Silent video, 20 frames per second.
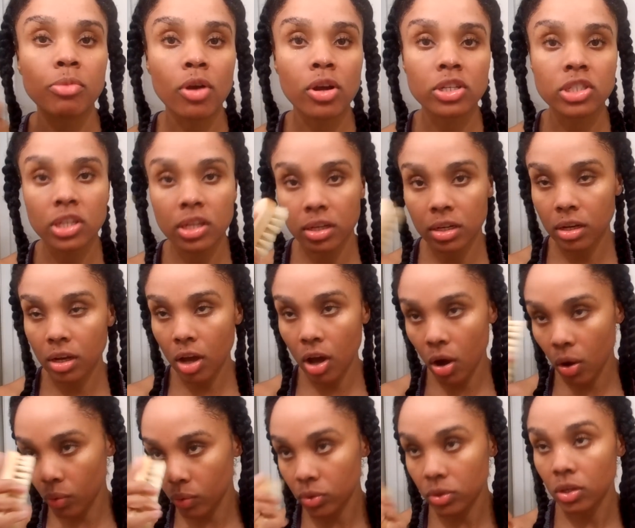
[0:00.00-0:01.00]
brush and
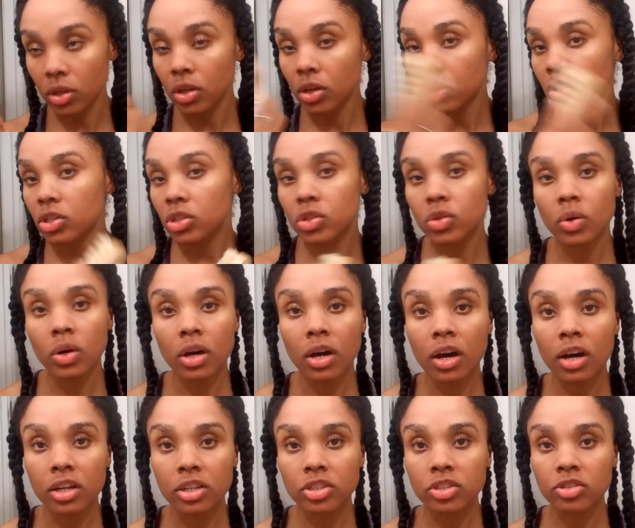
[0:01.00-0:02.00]
count to a
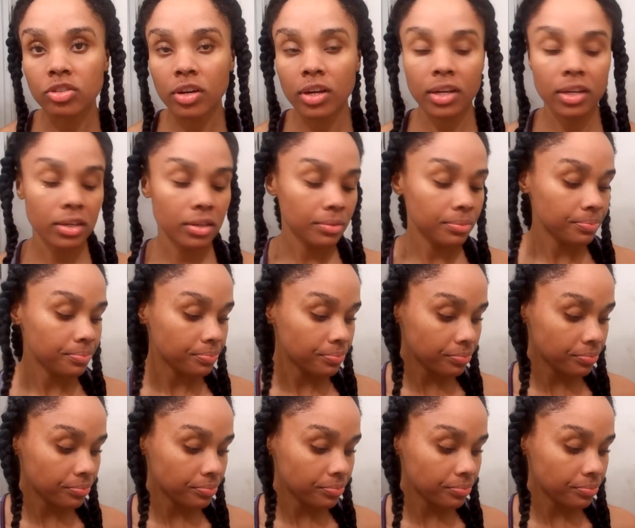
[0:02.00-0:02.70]
hundred